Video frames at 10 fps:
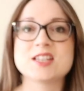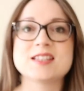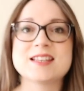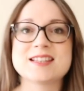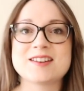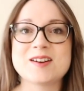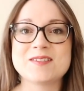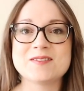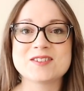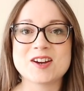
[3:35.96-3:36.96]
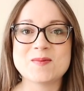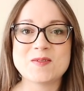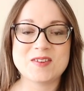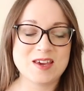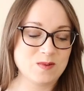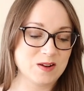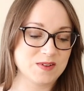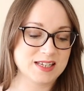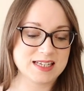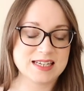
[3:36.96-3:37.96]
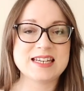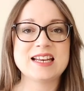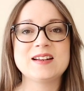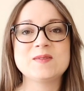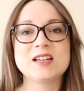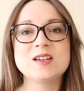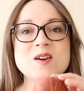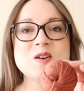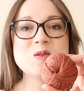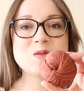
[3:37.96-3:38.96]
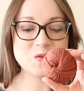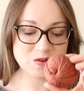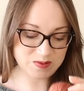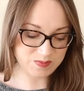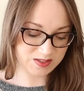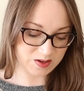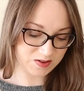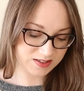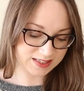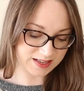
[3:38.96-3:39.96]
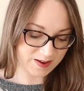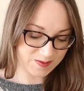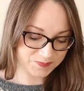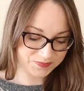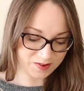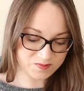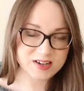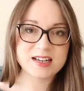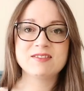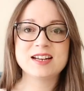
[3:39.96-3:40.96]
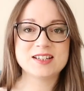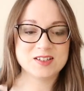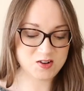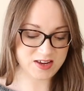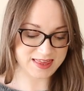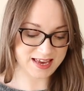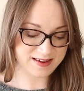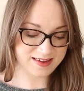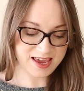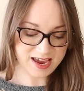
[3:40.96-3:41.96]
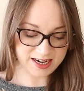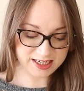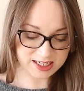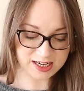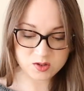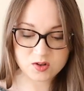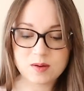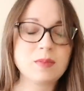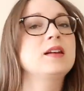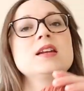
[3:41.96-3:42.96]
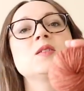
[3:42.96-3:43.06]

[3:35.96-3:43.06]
just this kind of time of year when I wanted to knit a lovely autumn sock. So I'm really, really enjoying that. And actually, talking about